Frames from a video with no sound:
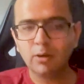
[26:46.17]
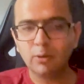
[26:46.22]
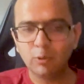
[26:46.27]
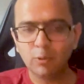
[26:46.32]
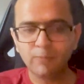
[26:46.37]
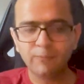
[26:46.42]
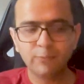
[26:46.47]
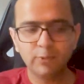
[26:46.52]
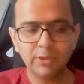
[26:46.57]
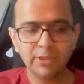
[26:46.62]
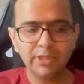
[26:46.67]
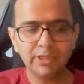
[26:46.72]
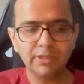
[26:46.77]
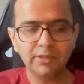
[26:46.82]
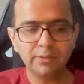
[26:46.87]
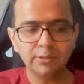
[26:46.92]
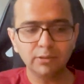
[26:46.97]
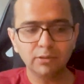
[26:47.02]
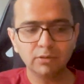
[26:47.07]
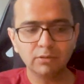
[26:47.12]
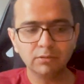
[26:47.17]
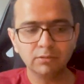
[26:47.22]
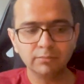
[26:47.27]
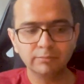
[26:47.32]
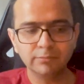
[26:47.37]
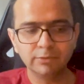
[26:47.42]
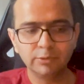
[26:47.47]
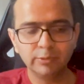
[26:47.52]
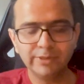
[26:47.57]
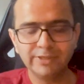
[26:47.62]
Hopefully
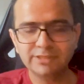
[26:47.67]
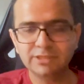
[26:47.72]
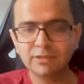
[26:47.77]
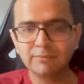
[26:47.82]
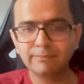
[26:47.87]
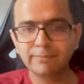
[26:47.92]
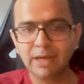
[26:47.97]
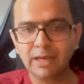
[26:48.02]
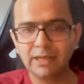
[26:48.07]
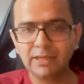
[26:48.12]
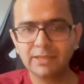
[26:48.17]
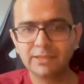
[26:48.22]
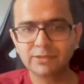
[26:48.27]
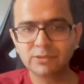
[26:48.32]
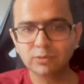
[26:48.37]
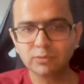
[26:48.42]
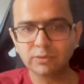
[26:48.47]
doing some pilots